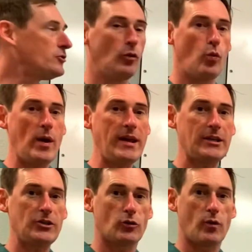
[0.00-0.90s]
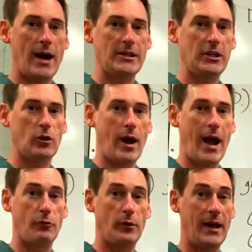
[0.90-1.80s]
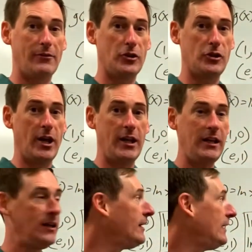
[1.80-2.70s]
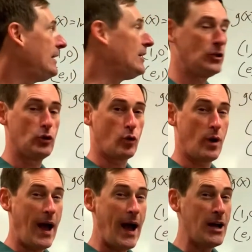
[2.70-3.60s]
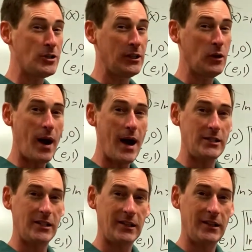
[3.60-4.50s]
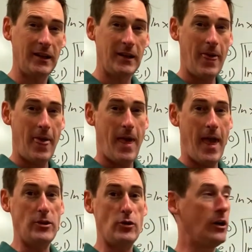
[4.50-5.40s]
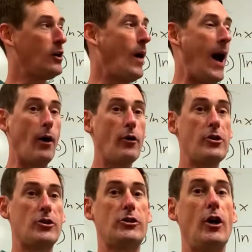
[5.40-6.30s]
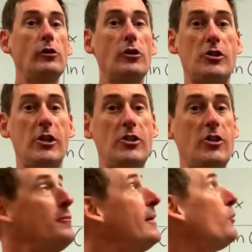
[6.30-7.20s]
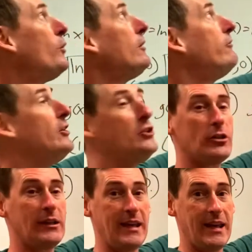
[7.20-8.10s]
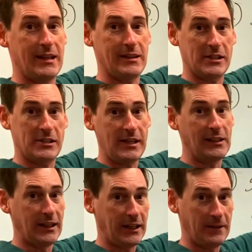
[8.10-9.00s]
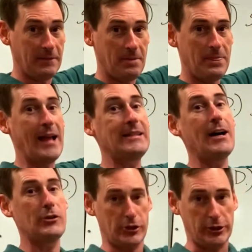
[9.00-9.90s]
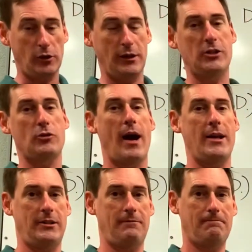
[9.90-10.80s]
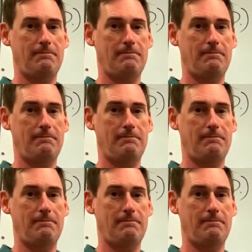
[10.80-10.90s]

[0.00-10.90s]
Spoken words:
the weakest rising graph we'll ever study. It's gradually rising. And you can go out of the solar system, it will eventually hit the ceiling. That's how slowly it's rising,